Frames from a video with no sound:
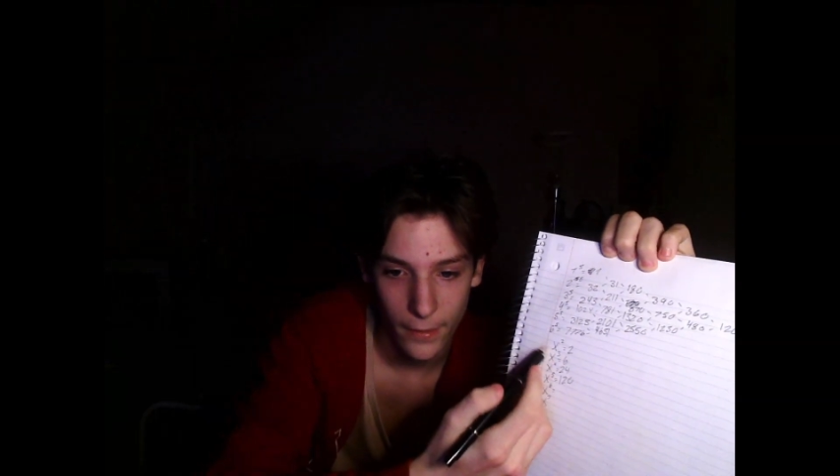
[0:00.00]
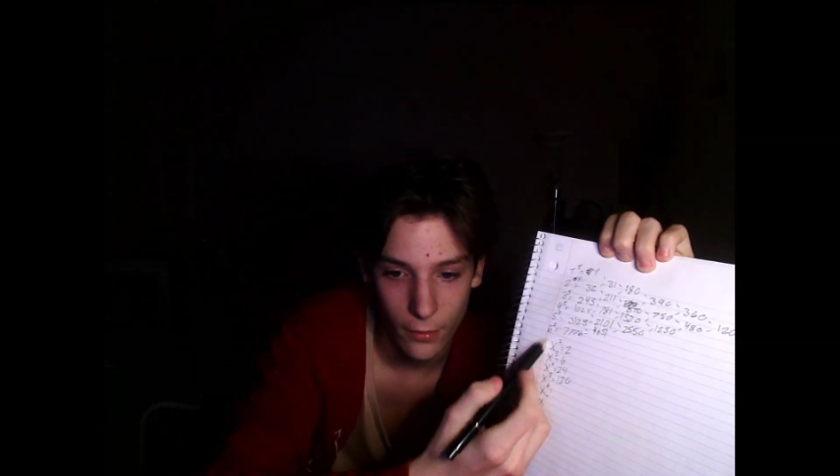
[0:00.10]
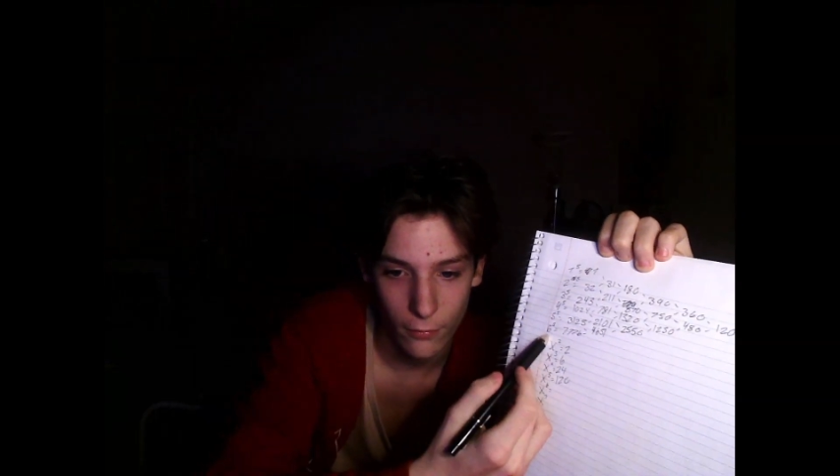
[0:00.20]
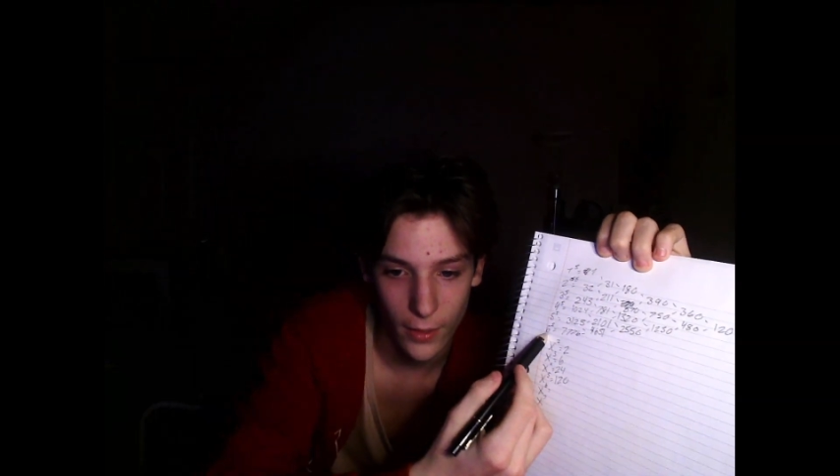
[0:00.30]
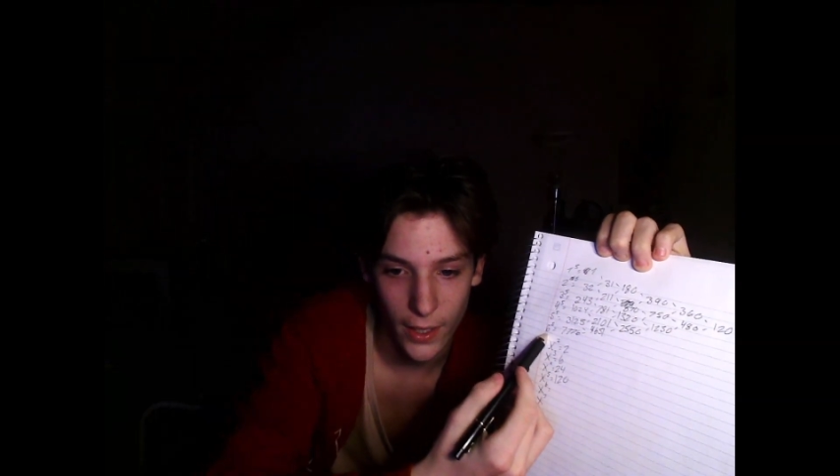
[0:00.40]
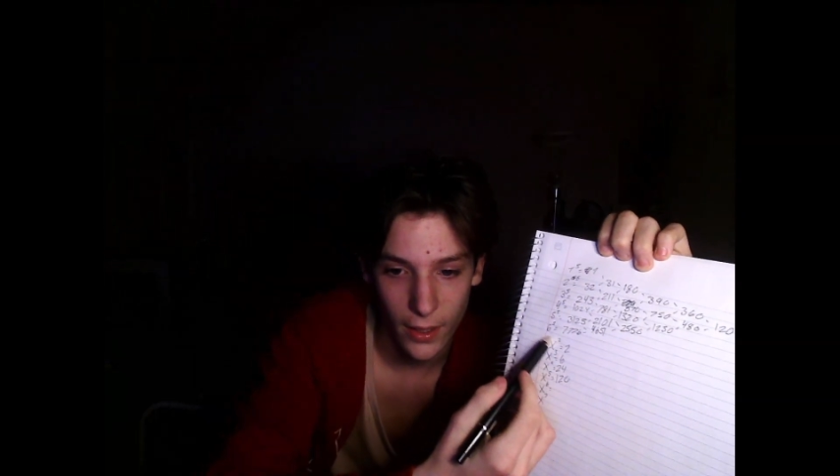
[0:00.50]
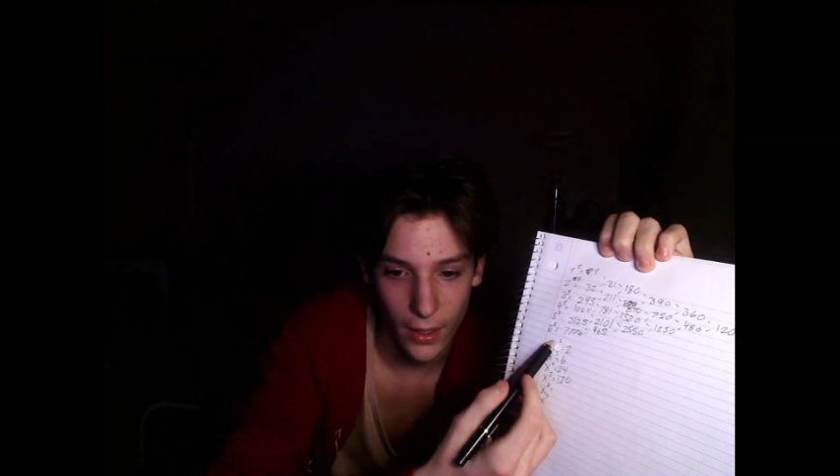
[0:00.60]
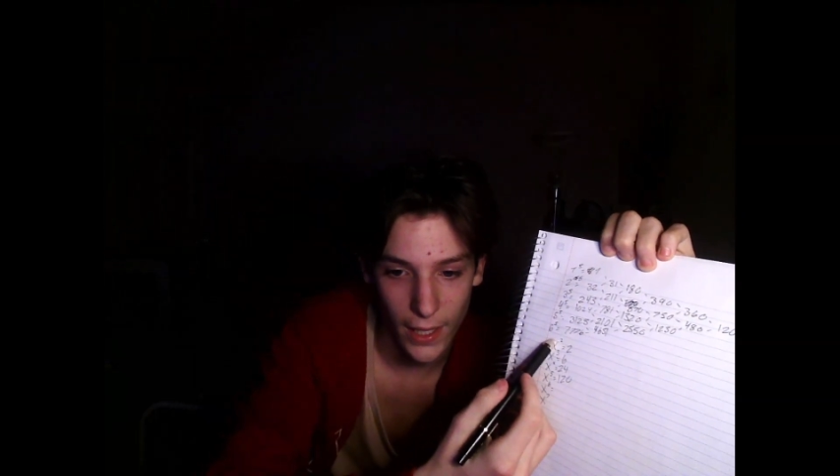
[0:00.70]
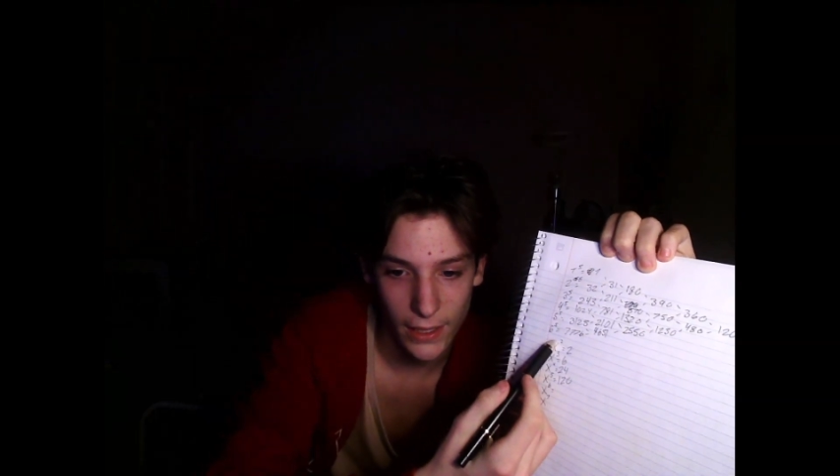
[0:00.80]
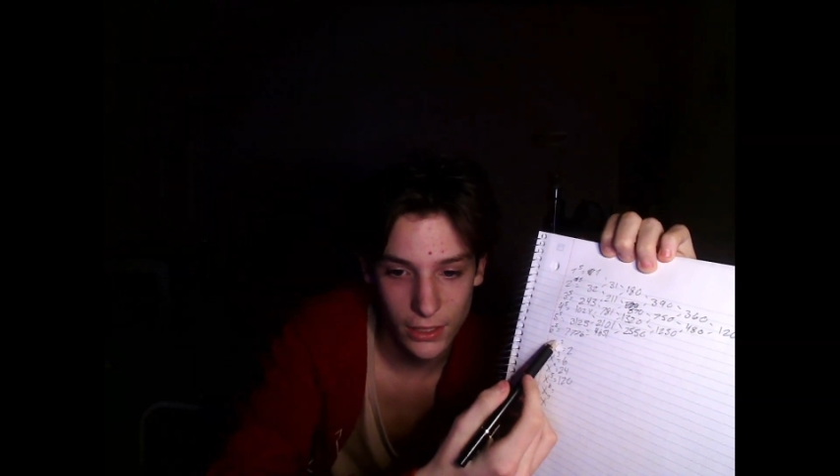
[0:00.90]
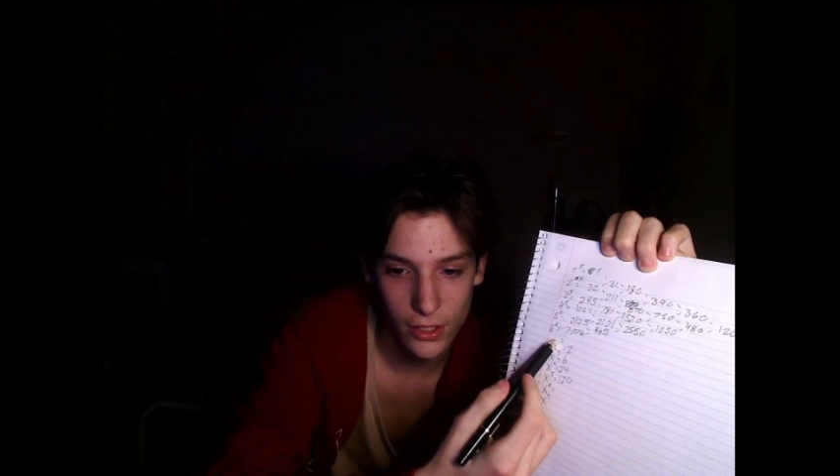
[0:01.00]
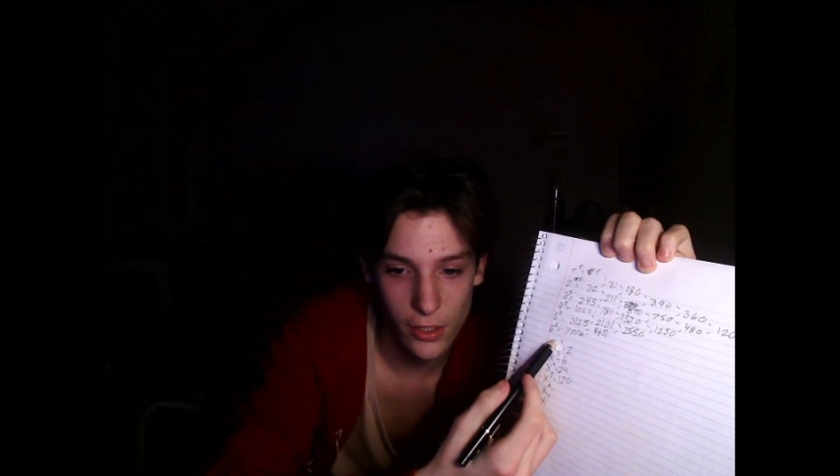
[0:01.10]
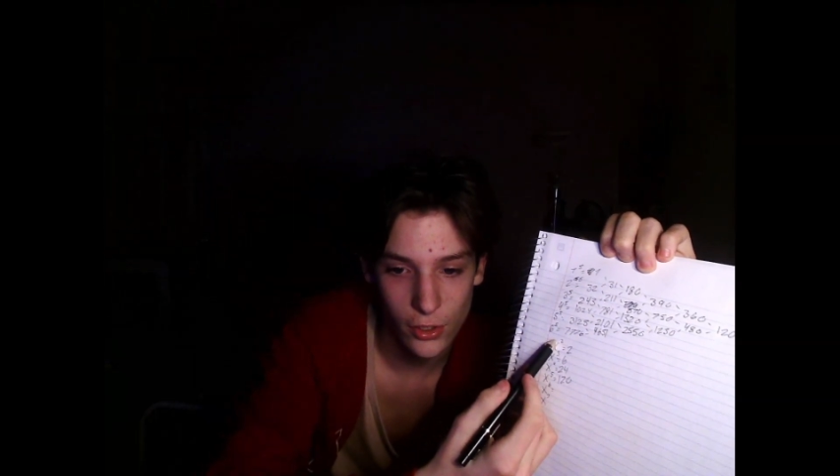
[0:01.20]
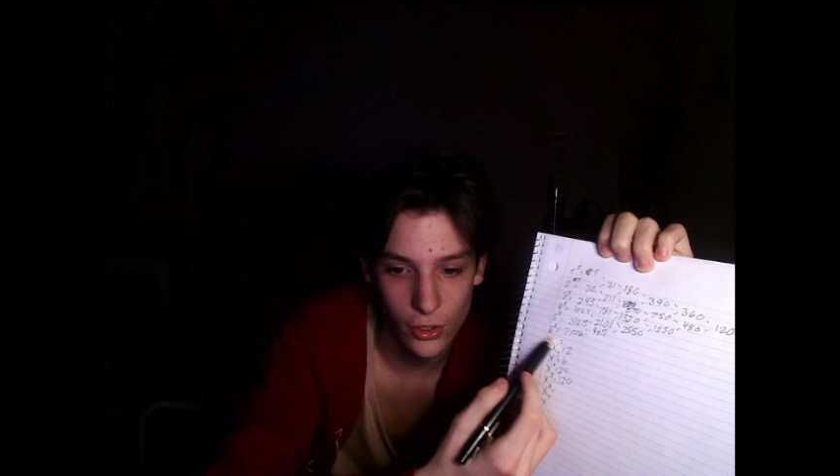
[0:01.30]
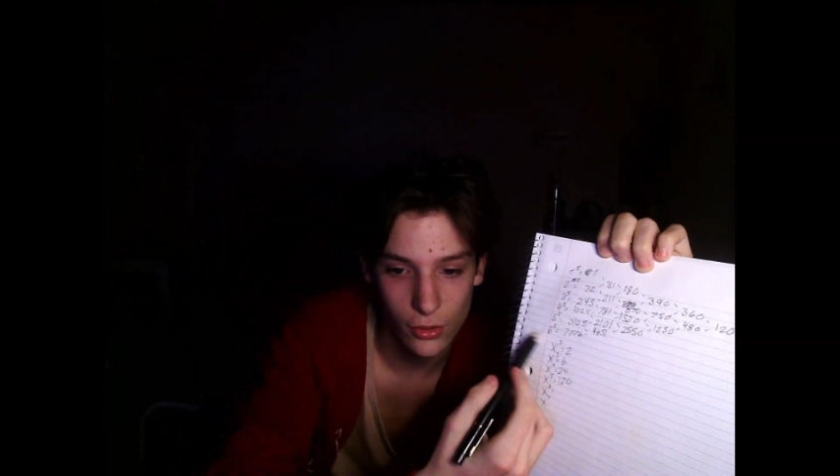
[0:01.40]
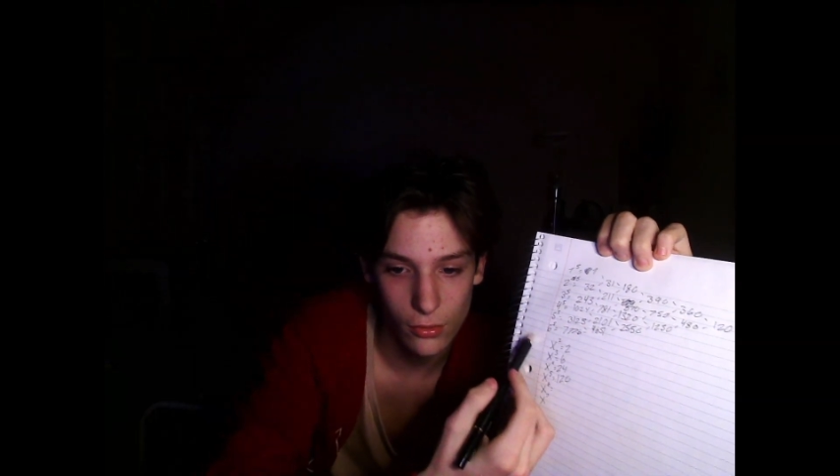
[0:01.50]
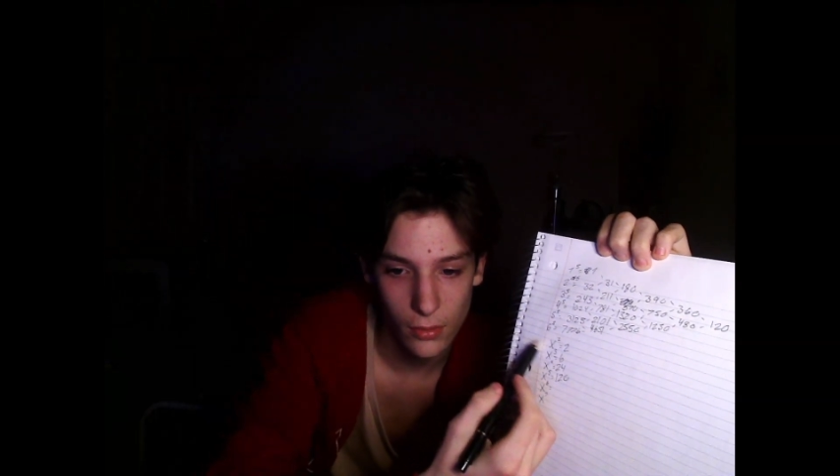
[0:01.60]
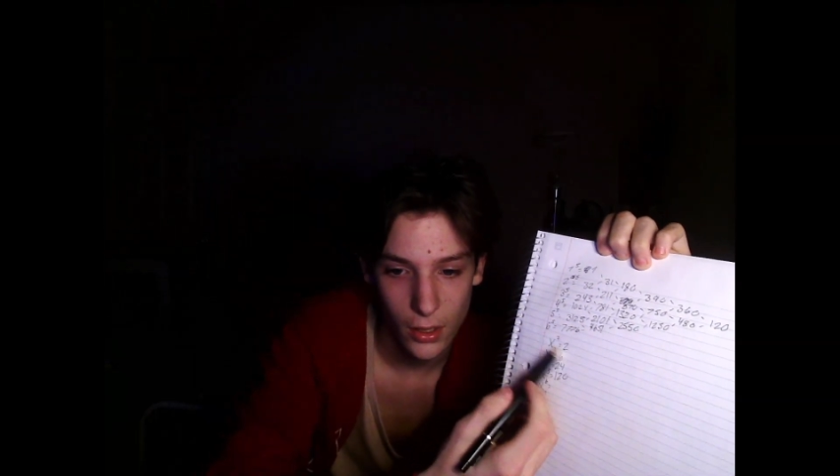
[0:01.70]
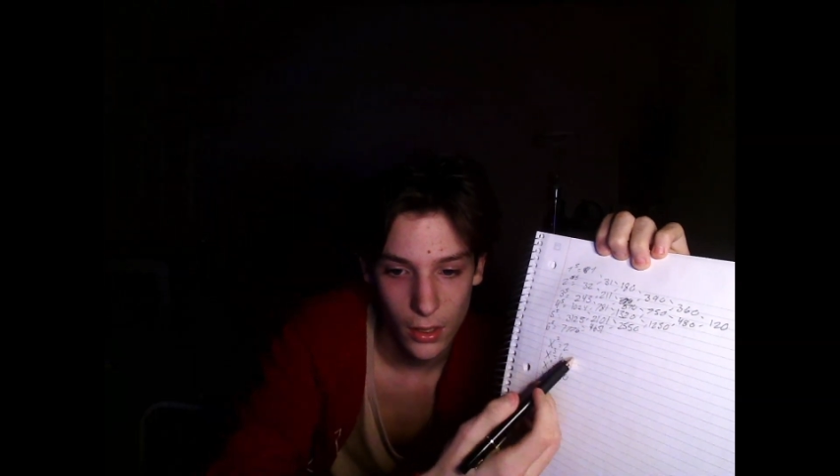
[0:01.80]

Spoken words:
right, x to the 2,